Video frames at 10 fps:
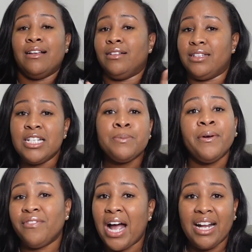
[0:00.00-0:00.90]
This
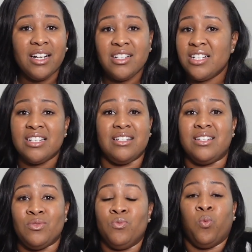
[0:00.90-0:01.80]
provider
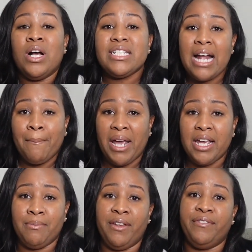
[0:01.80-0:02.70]
was not
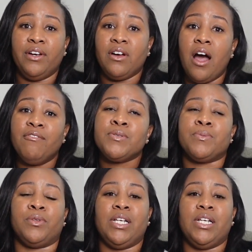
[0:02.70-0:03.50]
making me feel comfortable.